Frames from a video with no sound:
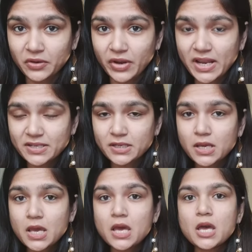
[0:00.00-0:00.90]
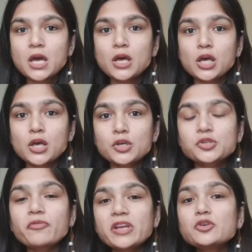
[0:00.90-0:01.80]
right?
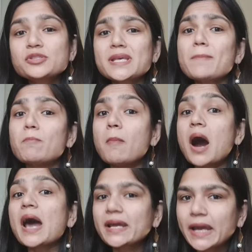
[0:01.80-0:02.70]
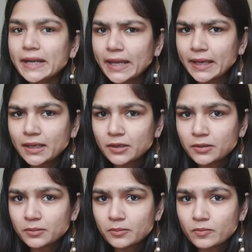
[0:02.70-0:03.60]
So when you say marketing,
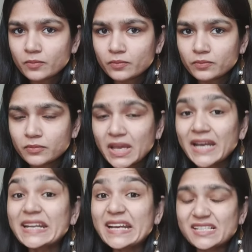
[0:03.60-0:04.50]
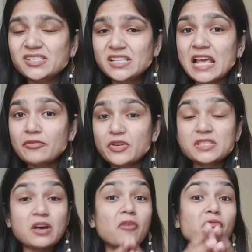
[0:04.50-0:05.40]
it itself
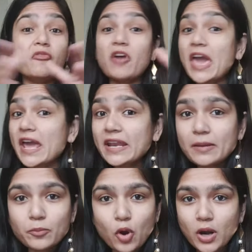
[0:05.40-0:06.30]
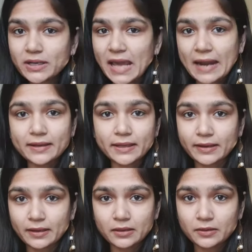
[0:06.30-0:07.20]
is a very broad
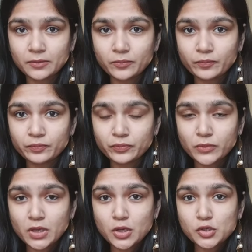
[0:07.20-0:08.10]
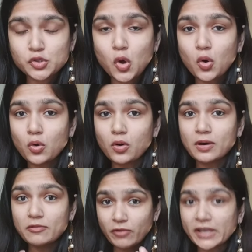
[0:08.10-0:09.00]
category.
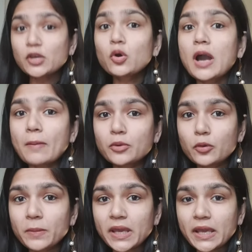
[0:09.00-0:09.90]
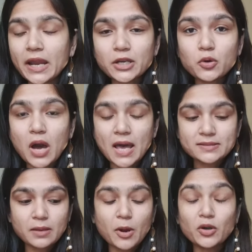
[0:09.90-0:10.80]
So when you come to me and you
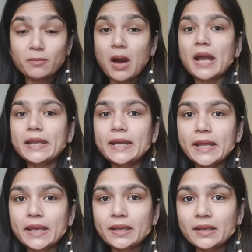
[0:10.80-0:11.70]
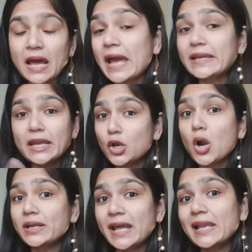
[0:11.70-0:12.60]
ask about marketing, I
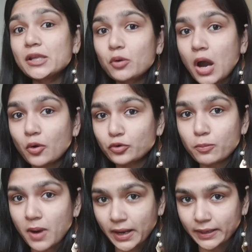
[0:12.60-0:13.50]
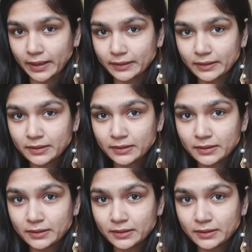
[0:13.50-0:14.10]
cannot tell you how to market.